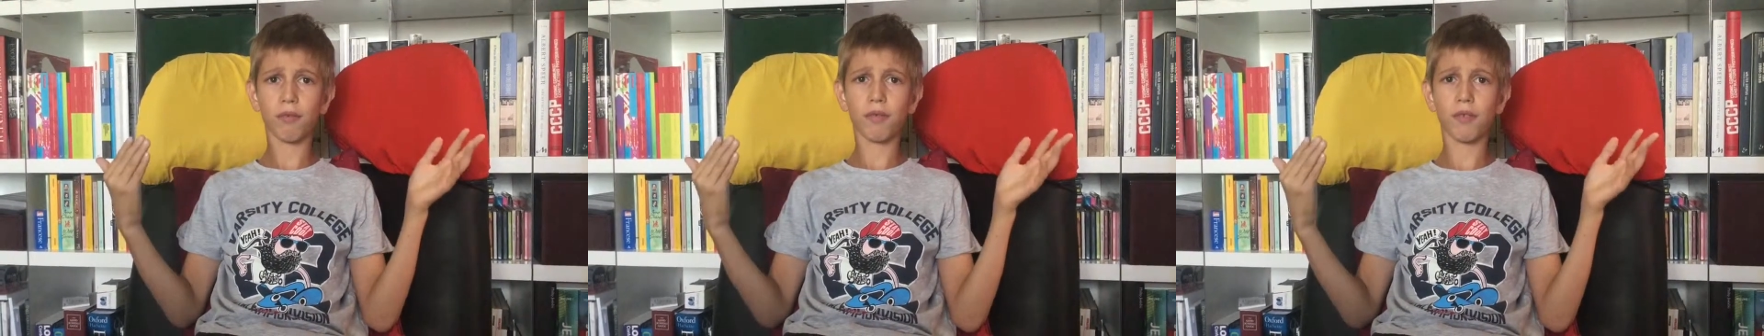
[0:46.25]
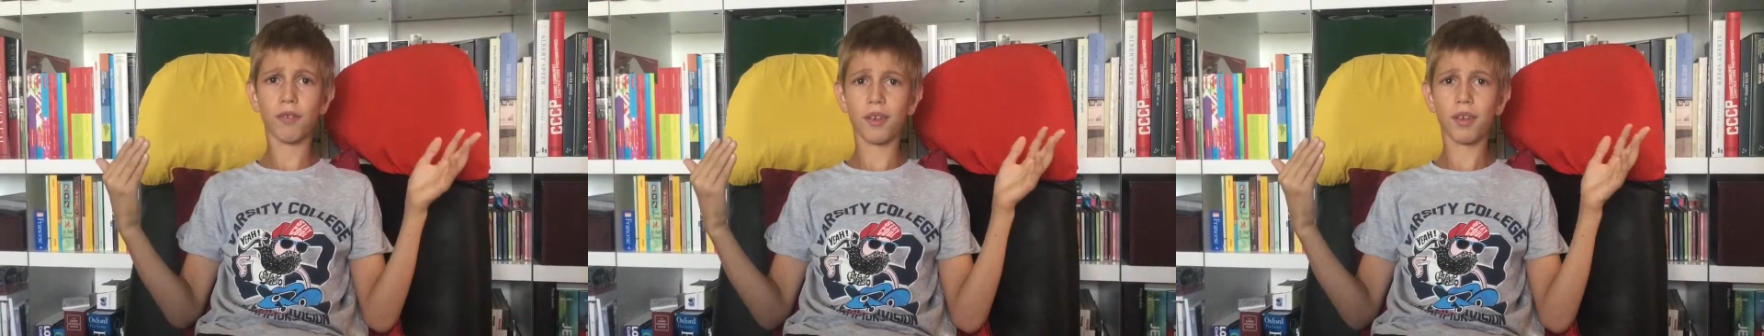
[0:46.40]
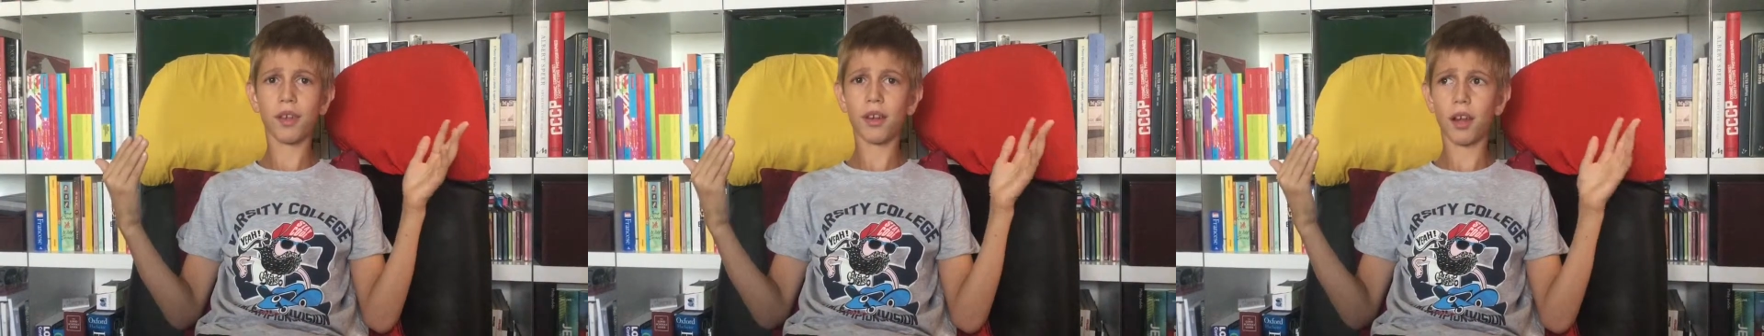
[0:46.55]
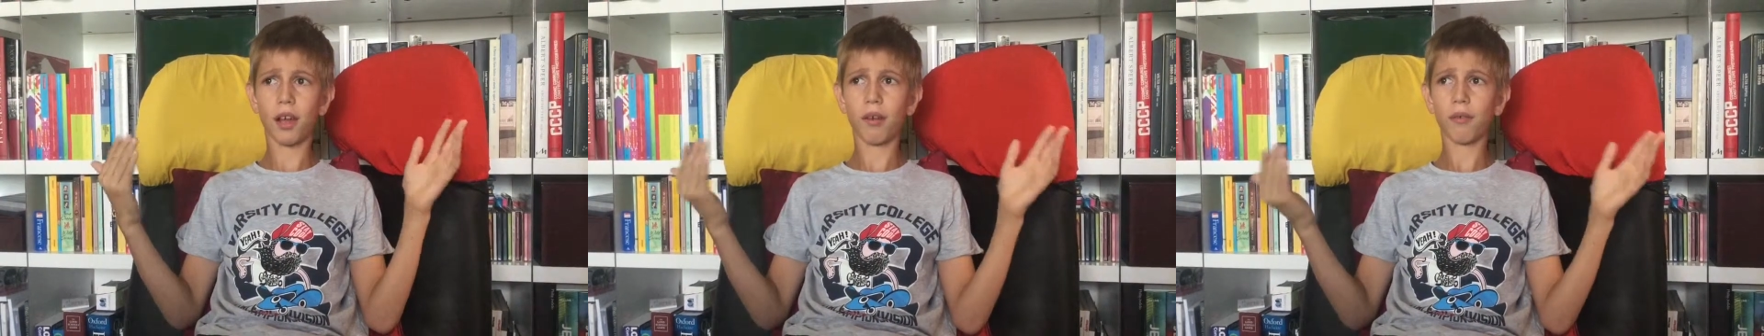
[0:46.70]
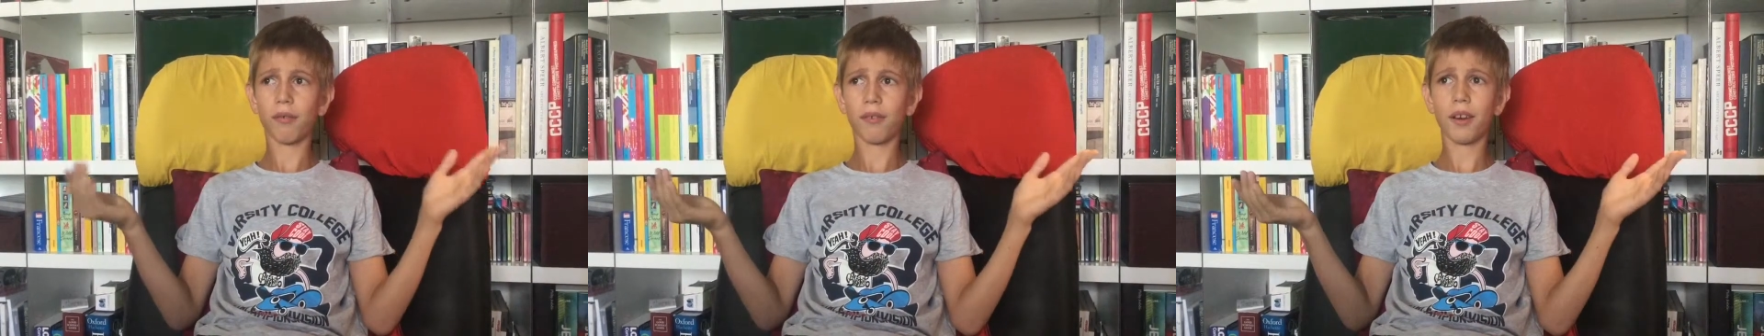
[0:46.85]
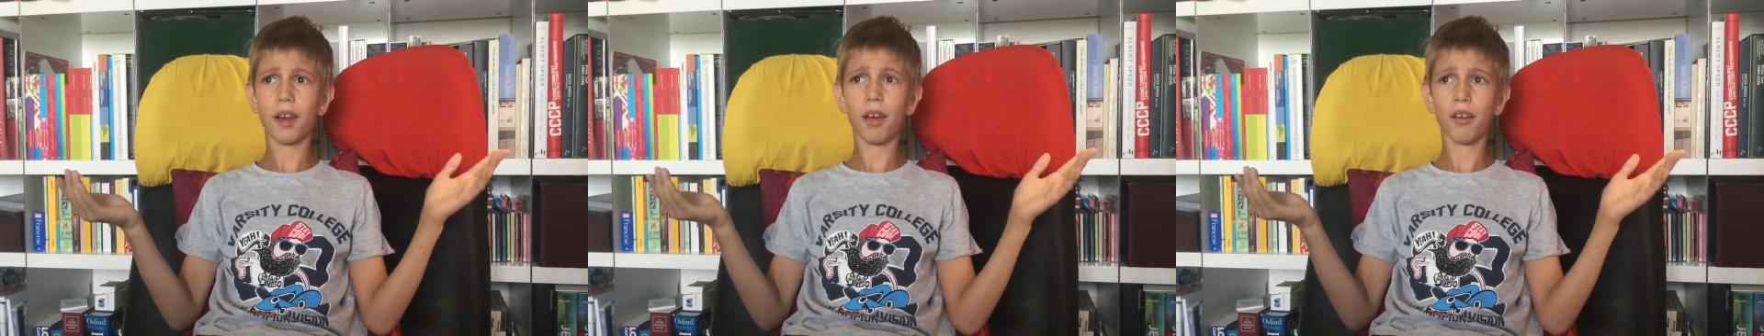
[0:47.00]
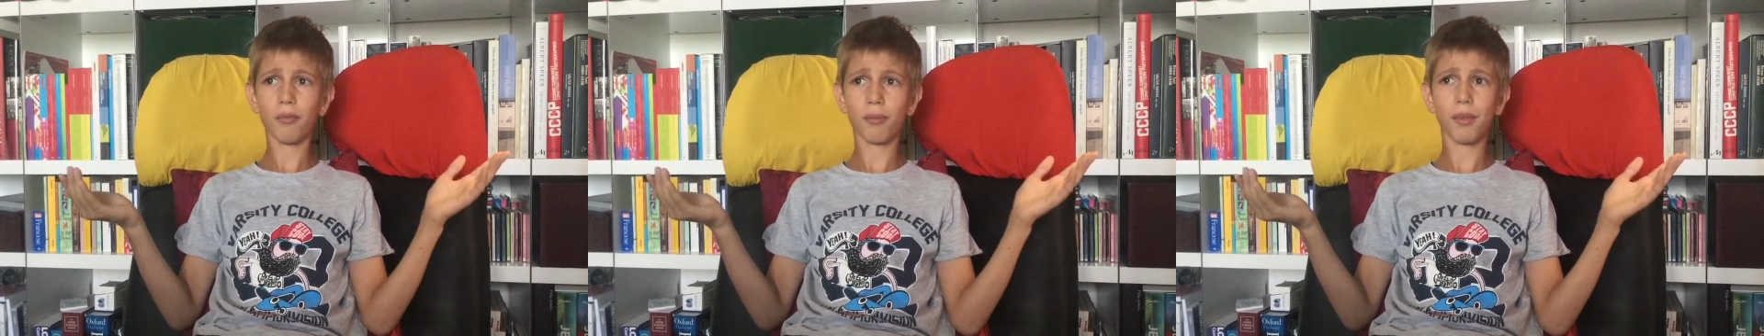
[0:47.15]
For, like for
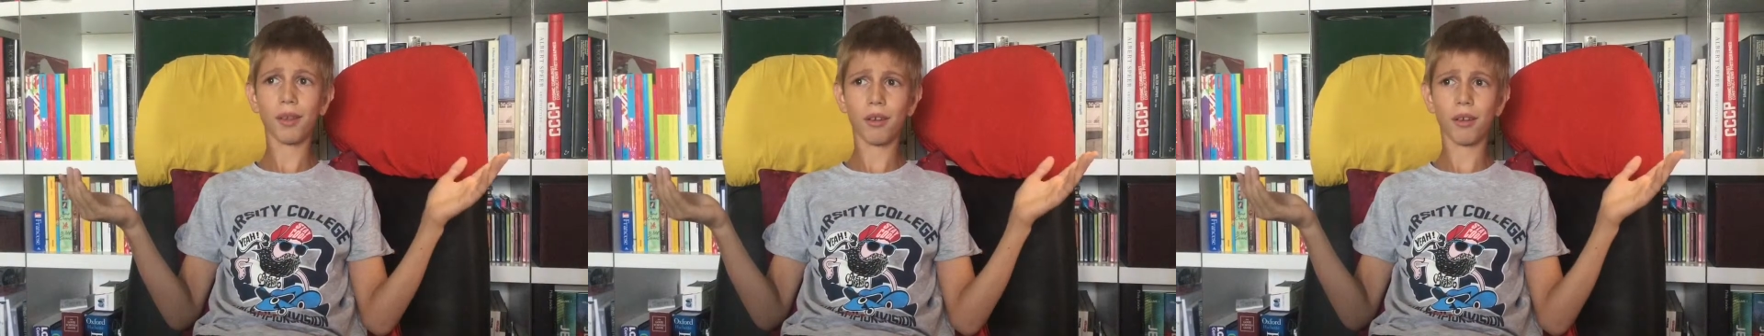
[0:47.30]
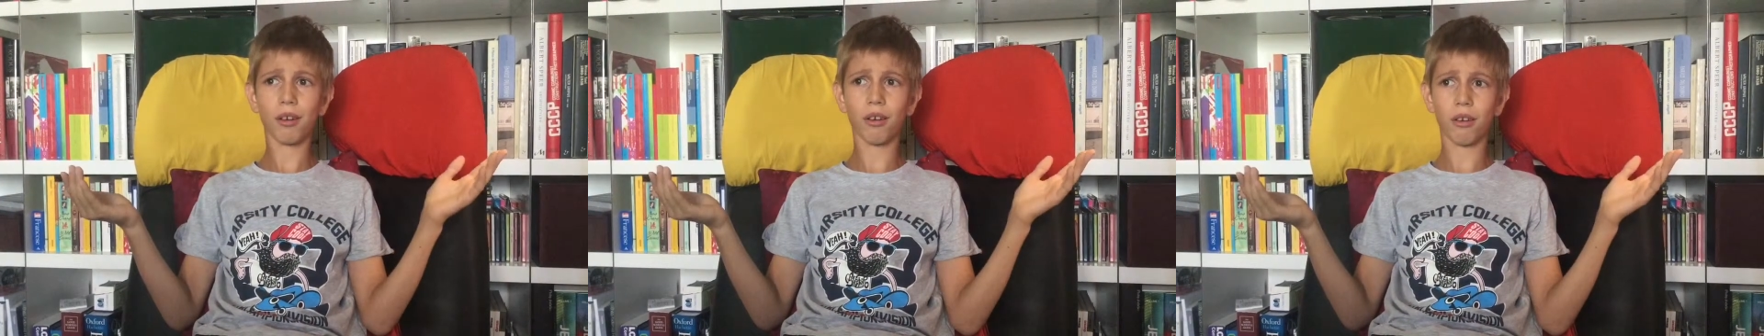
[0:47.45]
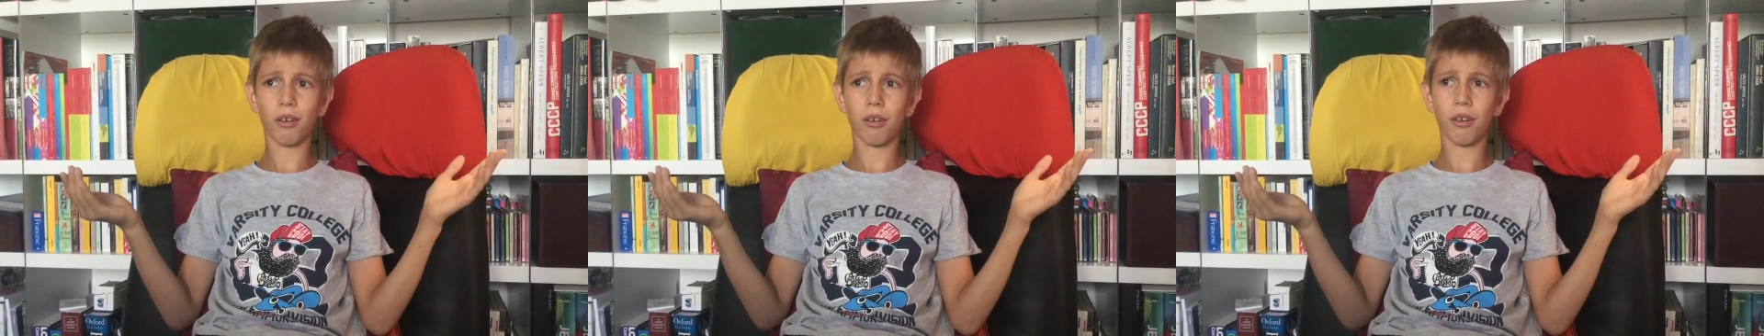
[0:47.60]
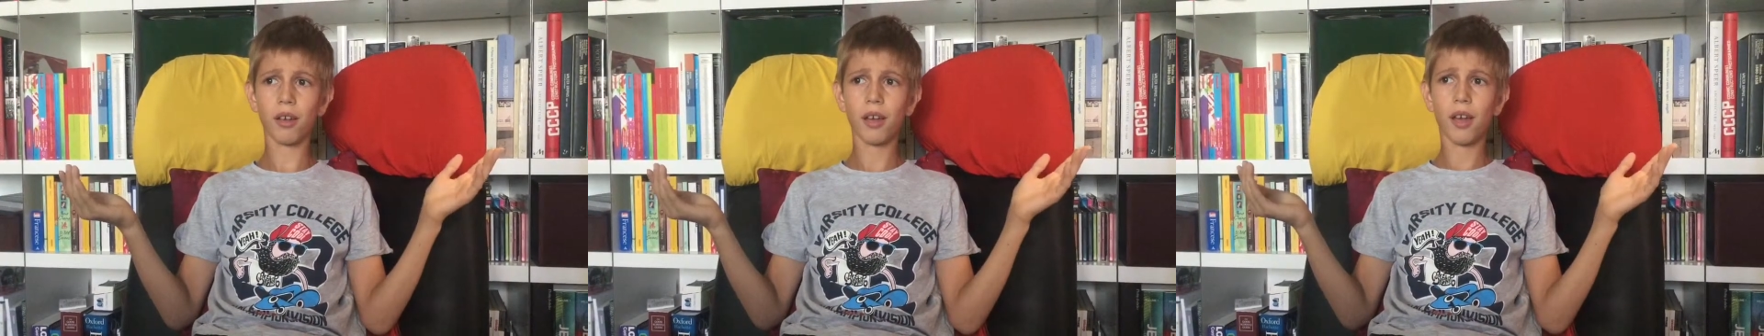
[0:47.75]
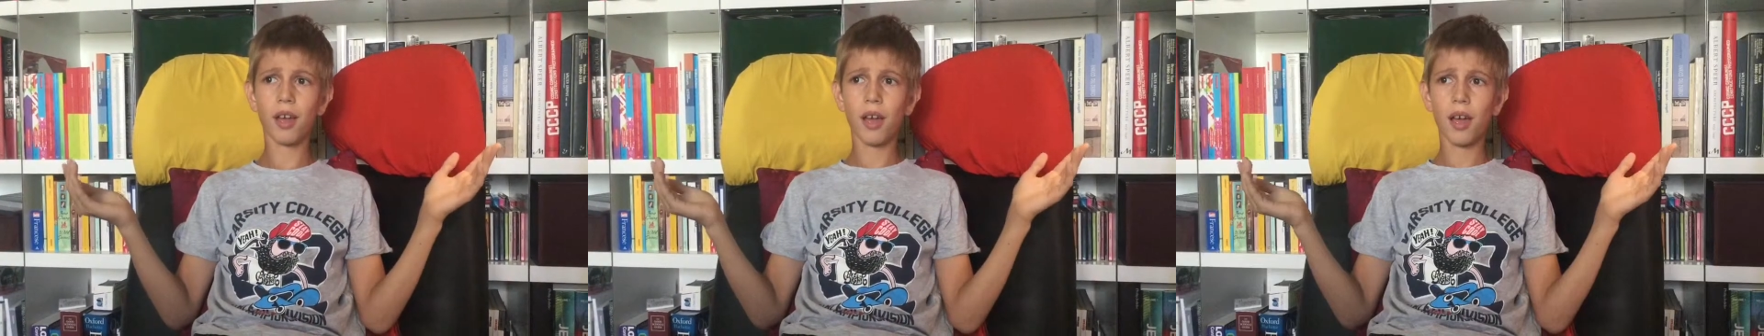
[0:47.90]
now, it's been good,